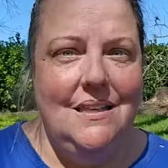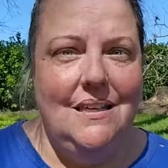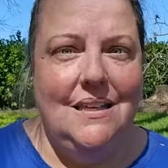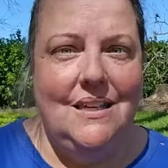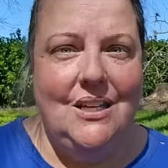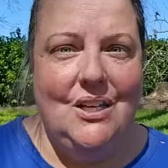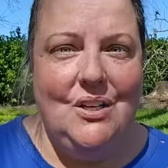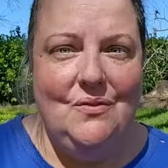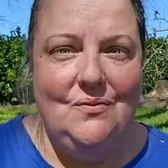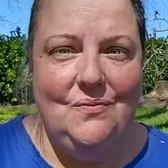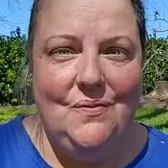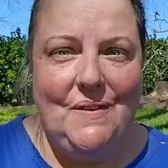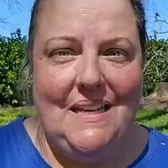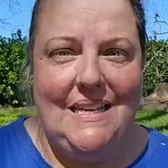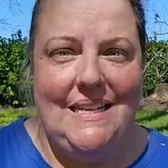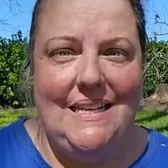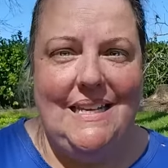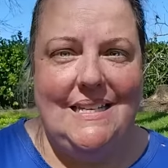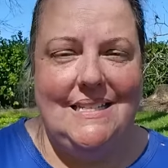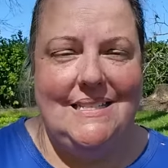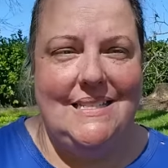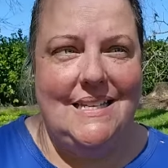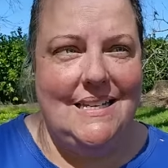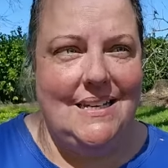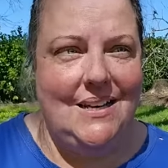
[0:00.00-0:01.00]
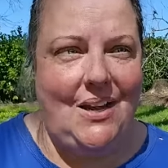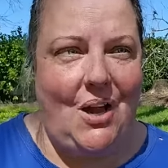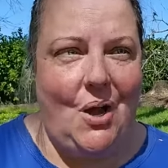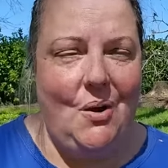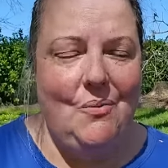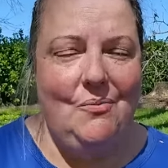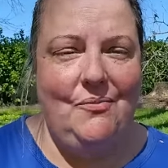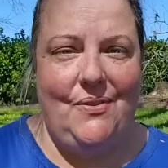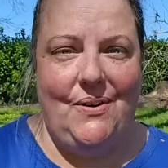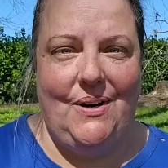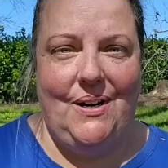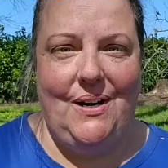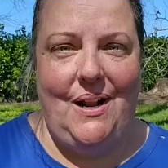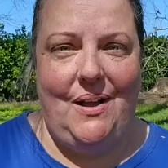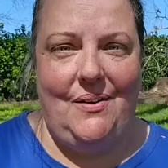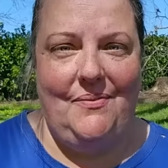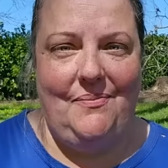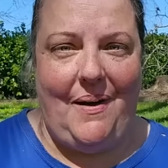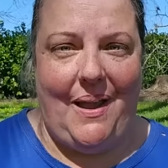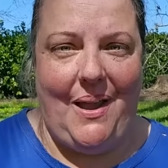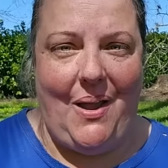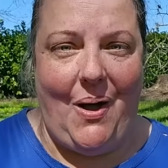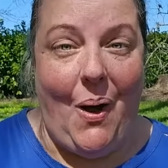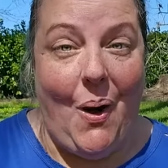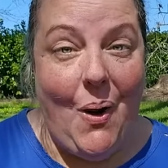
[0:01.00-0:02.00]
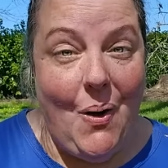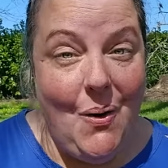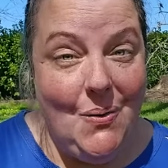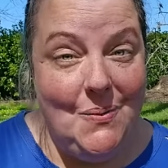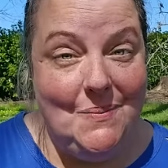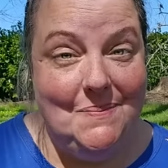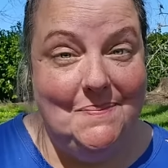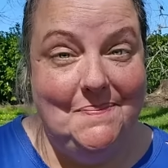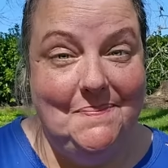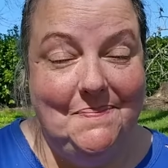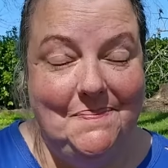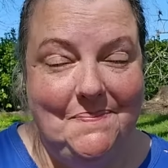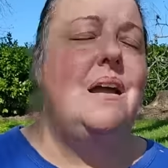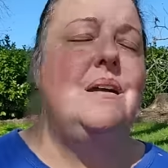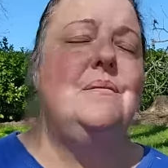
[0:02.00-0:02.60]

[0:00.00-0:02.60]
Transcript: convenience and comfort of my home.